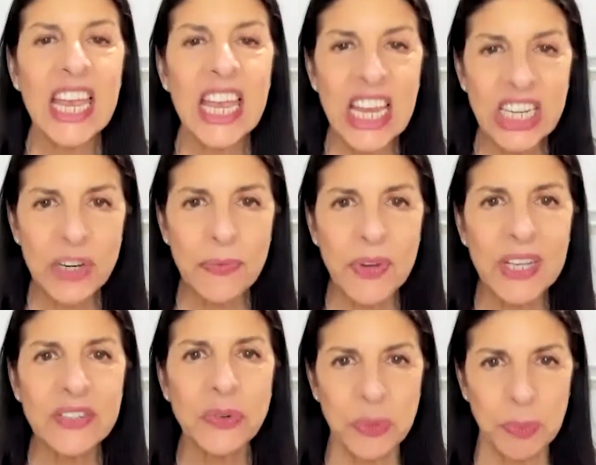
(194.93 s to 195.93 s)
Each of
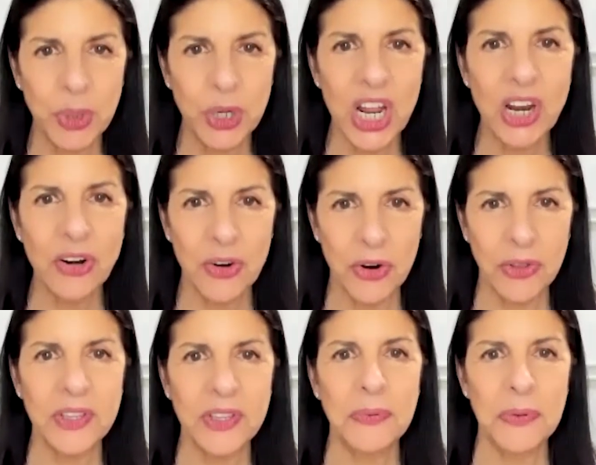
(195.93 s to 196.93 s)
us was put on
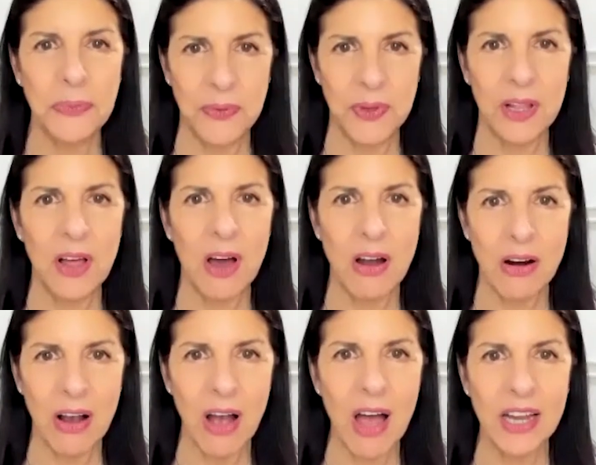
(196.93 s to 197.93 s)
earth to fulfill our
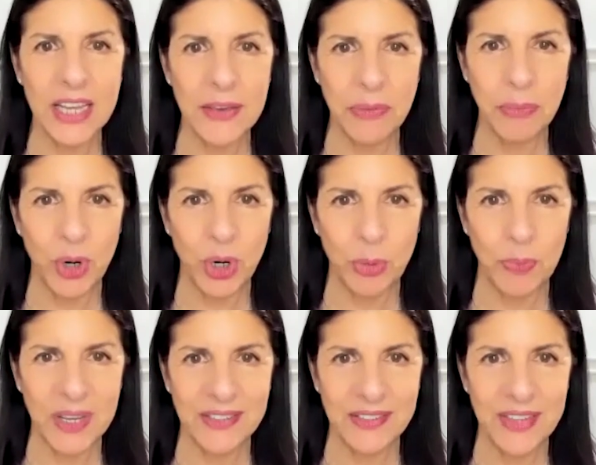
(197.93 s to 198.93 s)
God given
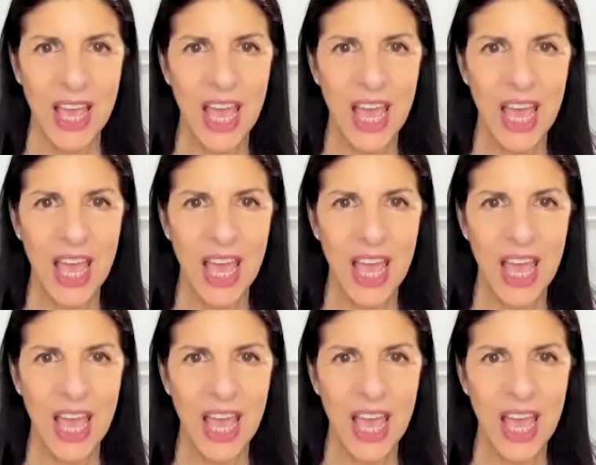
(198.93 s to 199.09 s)
purpose.